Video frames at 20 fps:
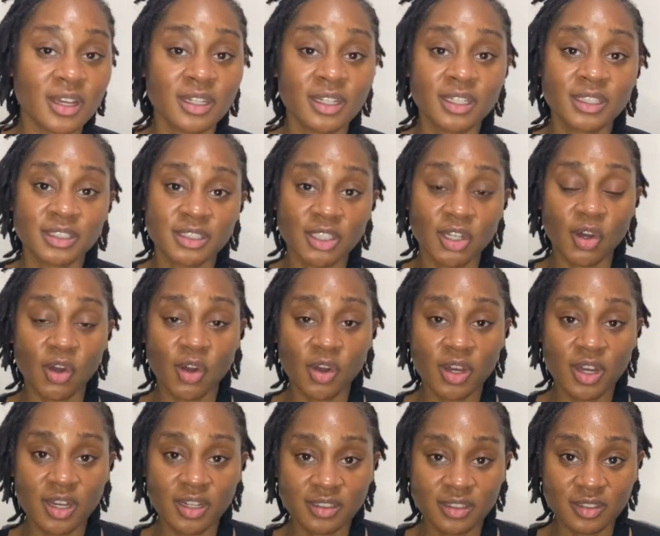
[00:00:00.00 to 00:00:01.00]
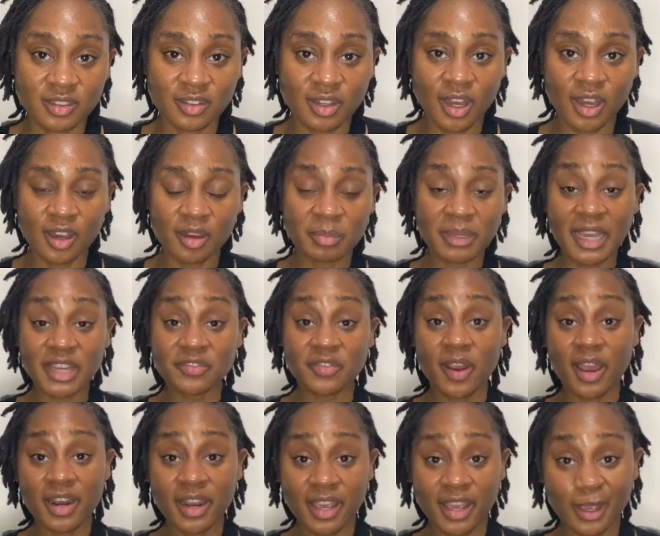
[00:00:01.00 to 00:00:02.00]
So, Black
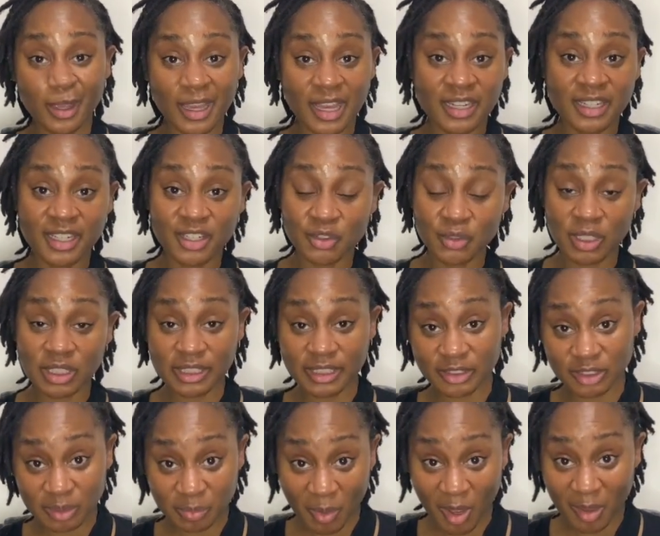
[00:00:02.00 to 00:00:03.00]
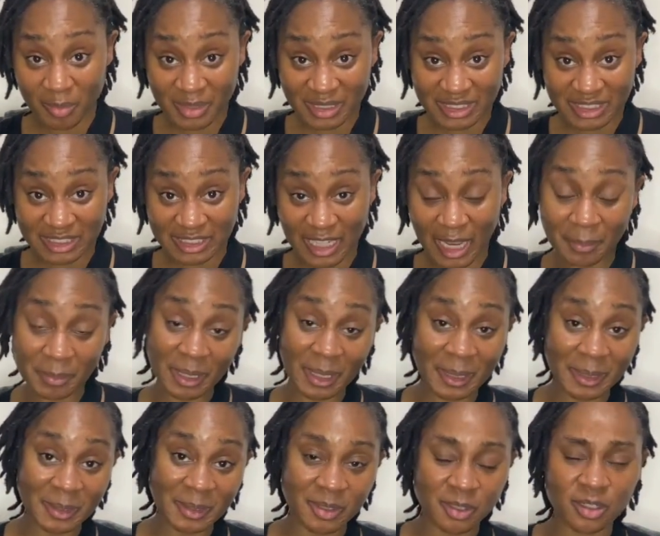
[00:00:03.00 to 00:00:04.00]
Friday, I did do a little small business shopping,
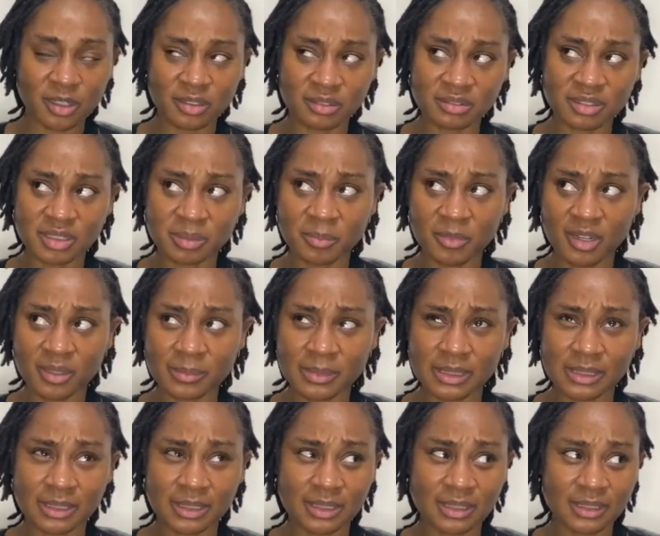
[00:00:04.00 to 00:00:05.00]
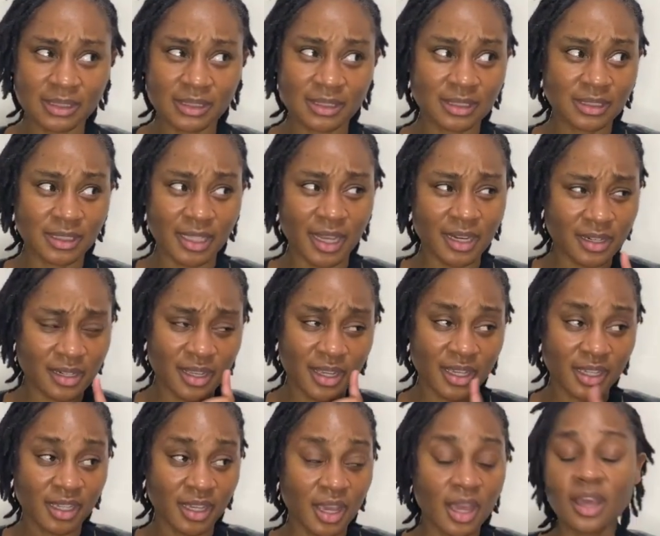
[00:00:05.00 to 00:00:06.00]
or small business Saturday,
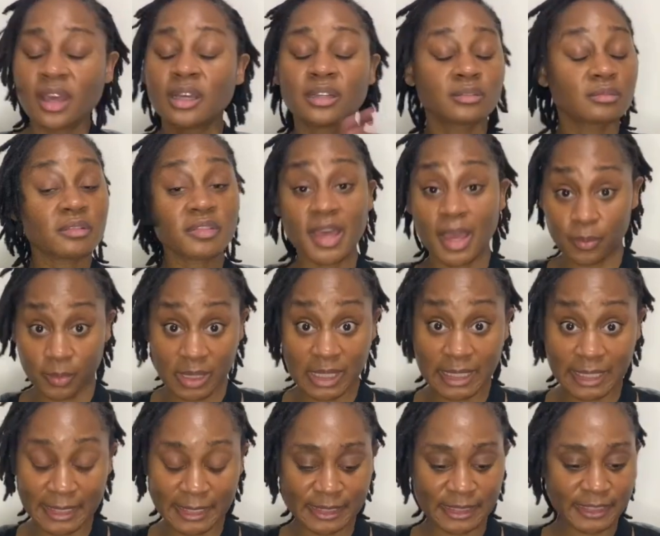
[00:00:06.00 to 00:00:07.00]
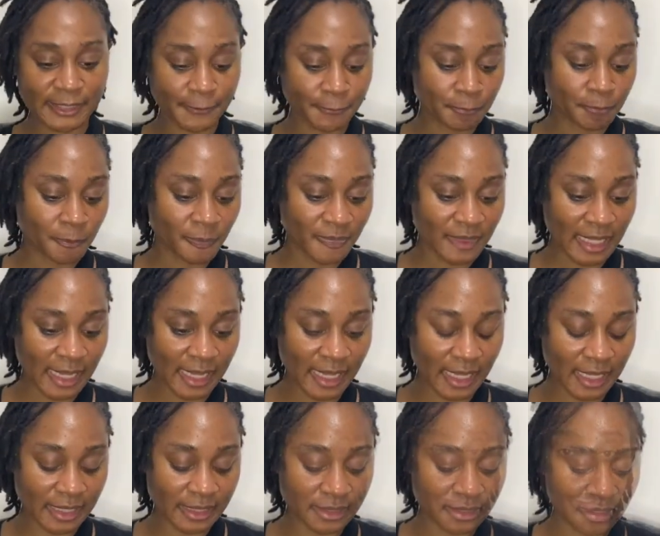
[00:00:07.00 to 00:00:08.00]
that weekend.
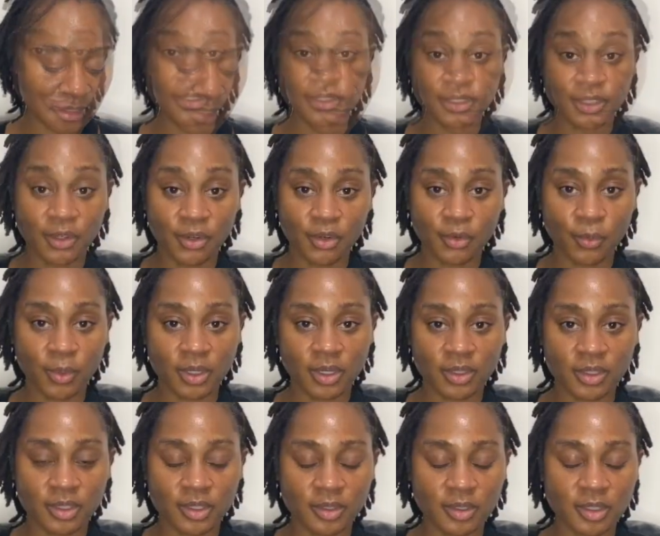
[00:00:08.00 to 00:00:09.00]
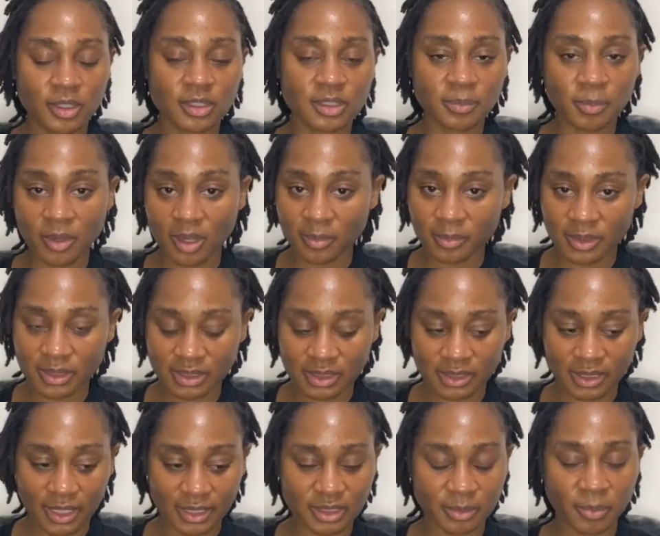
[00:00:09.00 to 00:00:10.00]
And so one of the small businesses
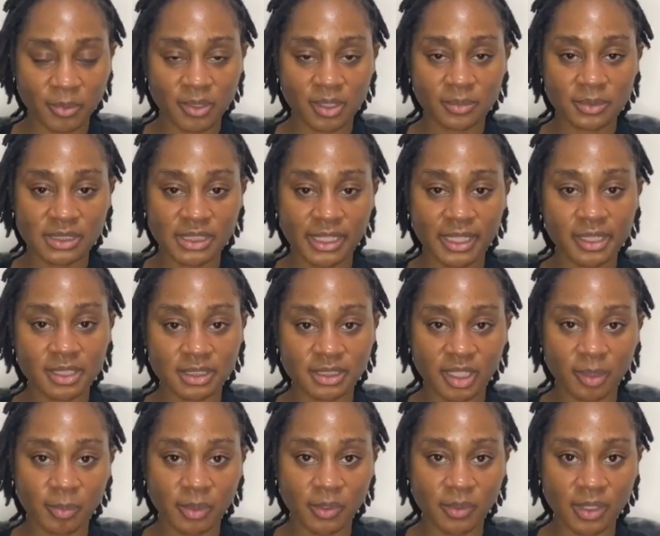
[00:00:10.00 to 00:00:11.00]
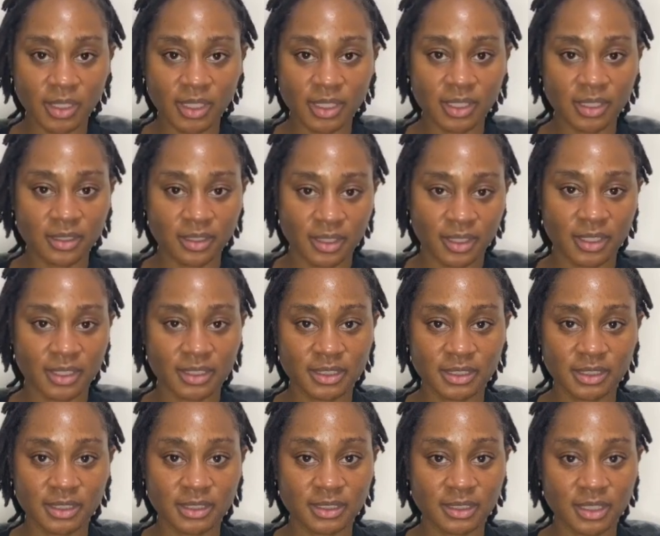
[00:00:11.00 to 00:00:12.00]
that I supported was Tierra J Beauty.
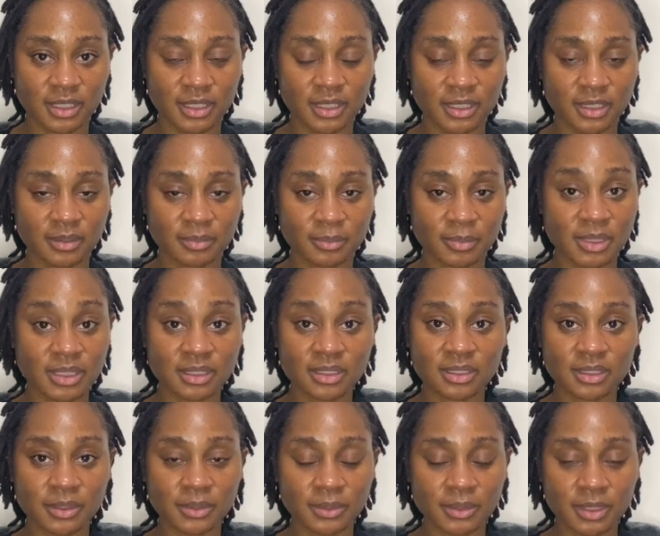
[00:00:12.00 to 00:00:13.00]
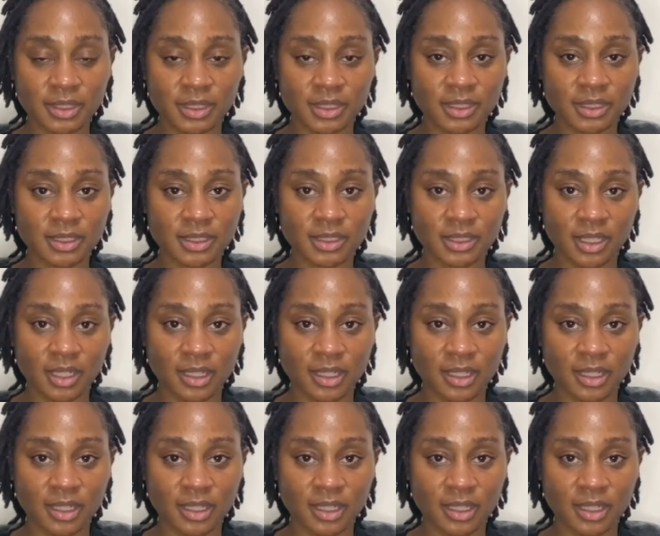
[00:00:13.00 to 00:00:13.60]
She's a business owner.